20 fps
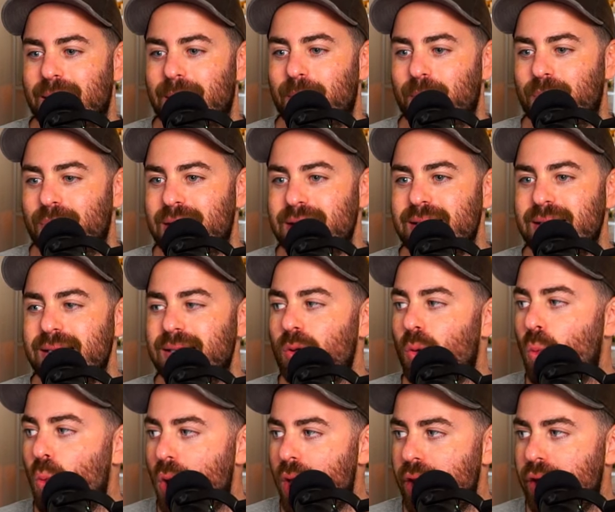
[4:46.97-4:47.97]
This is the
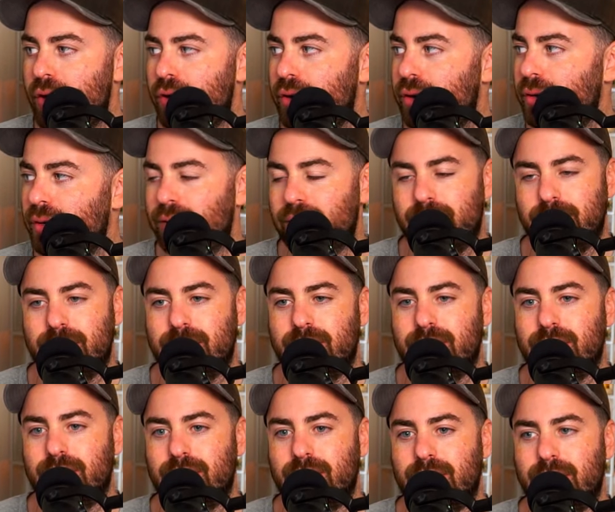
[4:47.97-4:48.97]
winner,
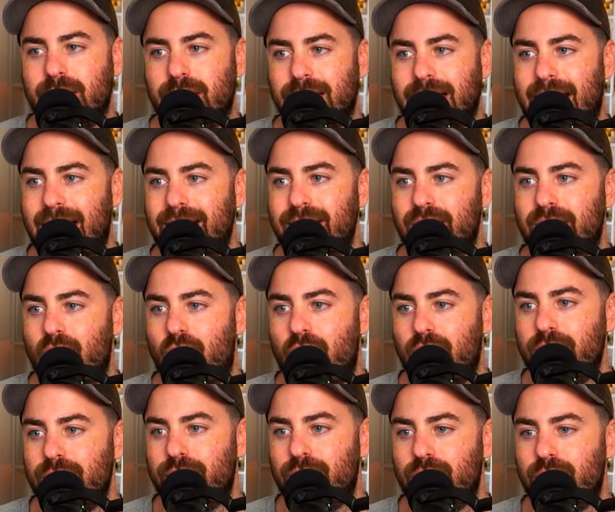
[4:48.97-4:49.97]
Landon
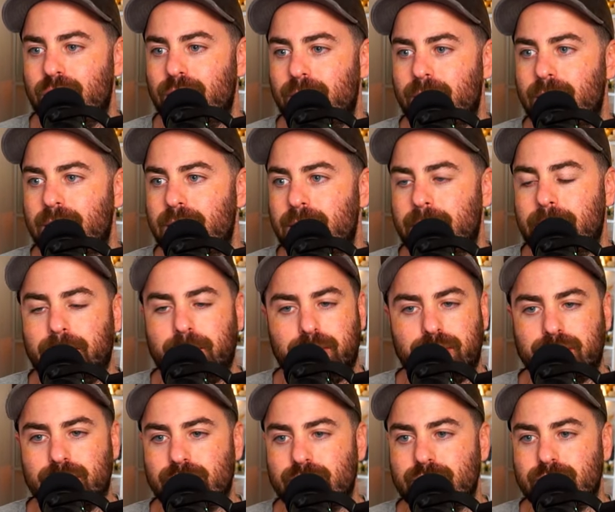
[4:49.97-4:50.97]
Oliver
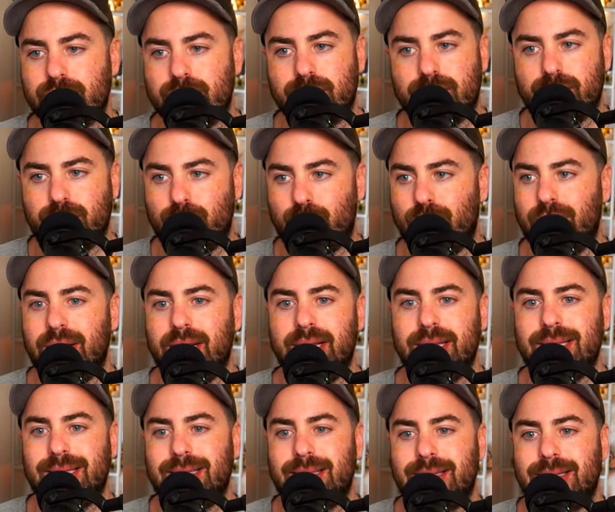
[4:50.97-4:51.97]
pretty
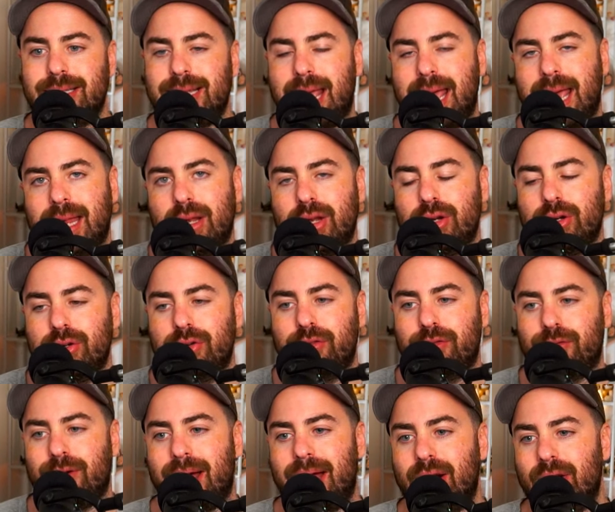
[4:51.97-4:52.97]
standard
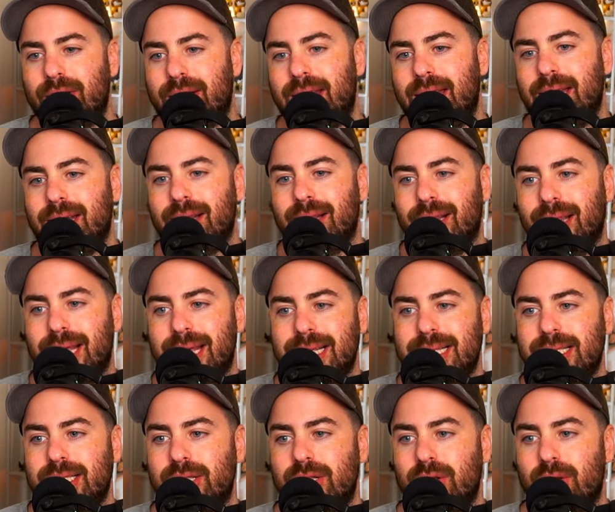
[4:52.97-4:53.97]
Fire King
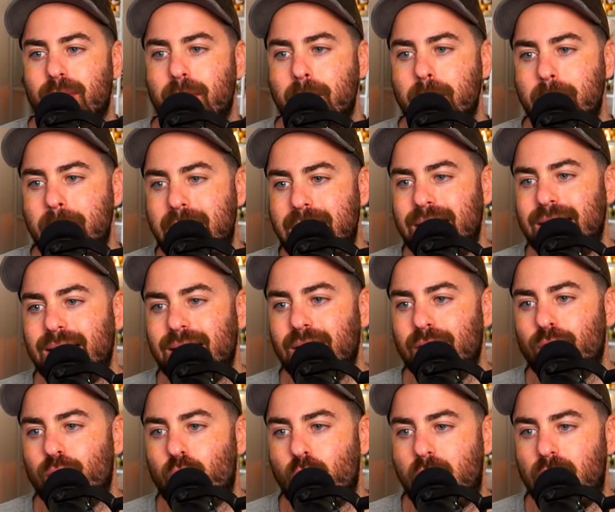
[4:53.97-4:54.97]
list, maining
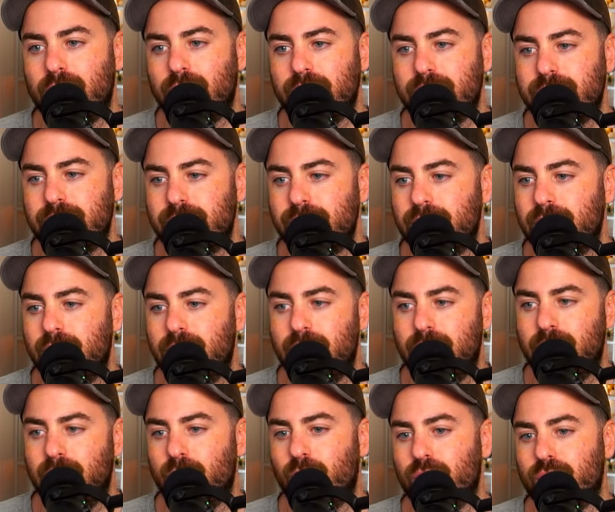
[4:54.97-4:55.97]
Fuwalos,
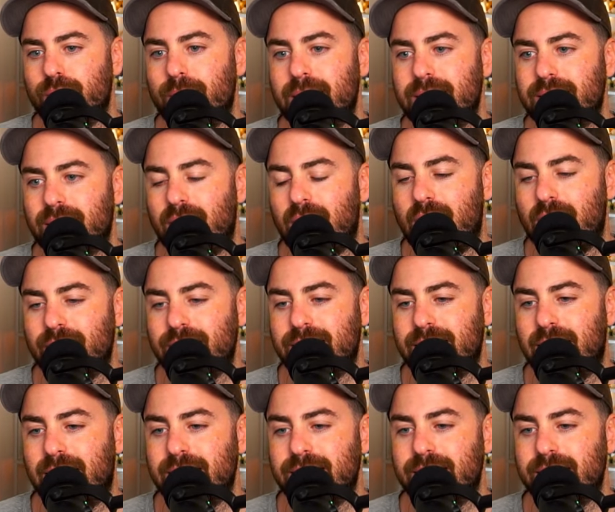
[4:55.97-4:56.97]
which makes a lot of
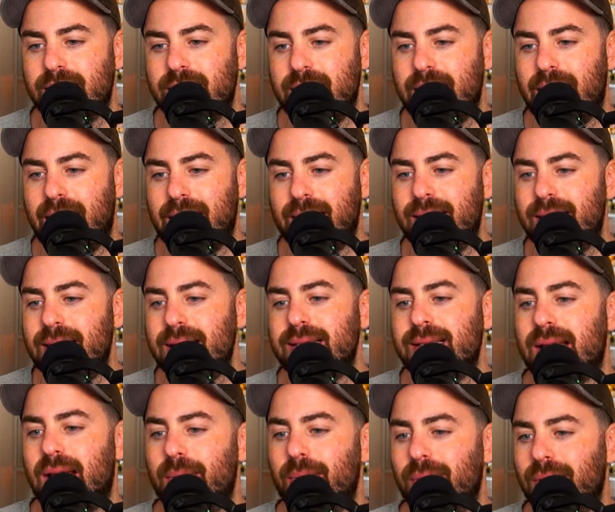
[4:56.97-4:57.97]
sense. And this,
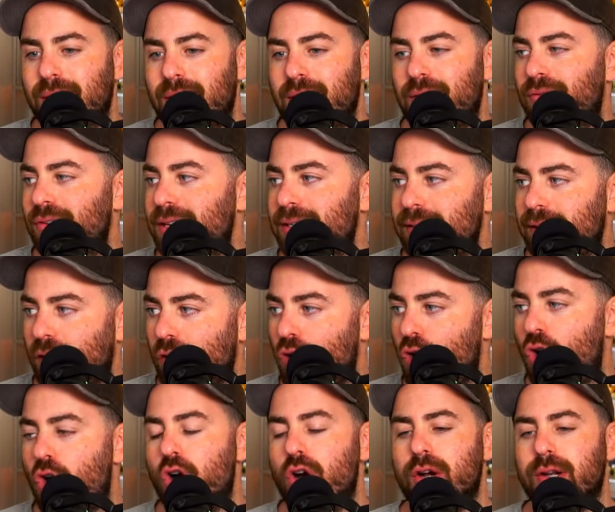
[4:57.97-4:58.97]
I believe, is the
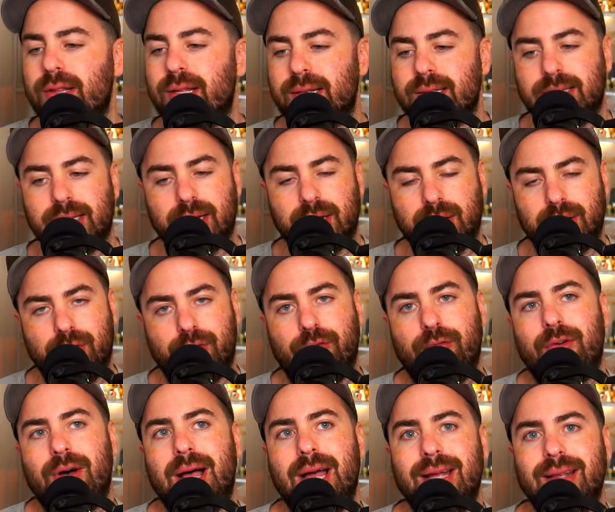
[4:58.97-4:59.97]
card that is going to
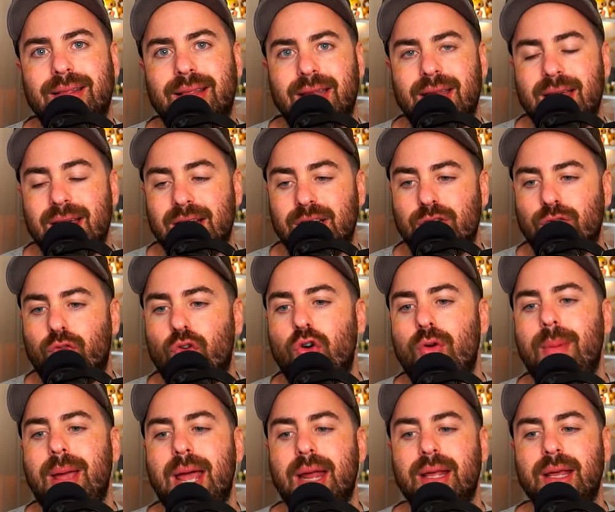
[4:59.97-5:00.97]
define the next
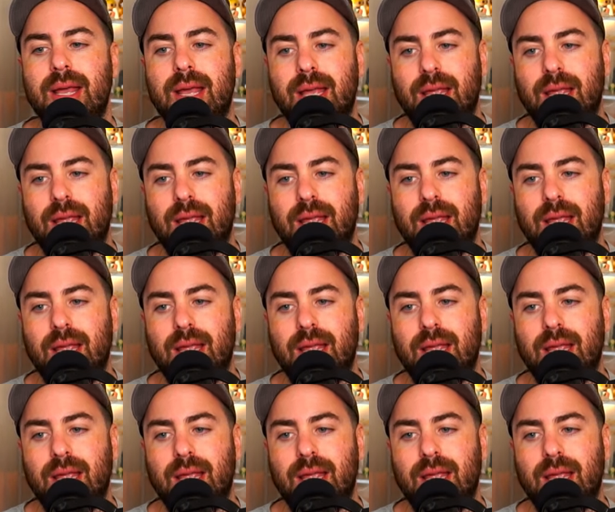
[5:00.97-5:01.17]
format.